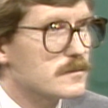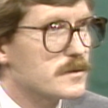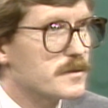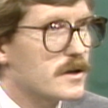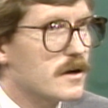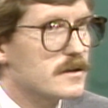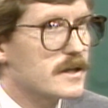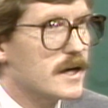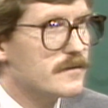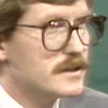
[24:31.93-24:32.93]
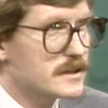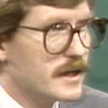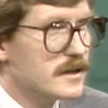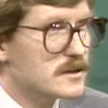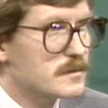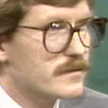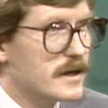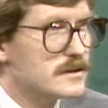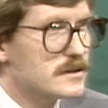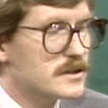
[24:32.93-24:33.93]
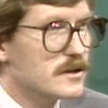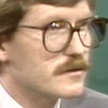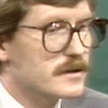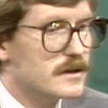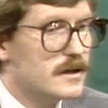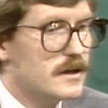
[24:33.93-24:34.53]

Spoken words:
with regard to the kind of education it provides its children,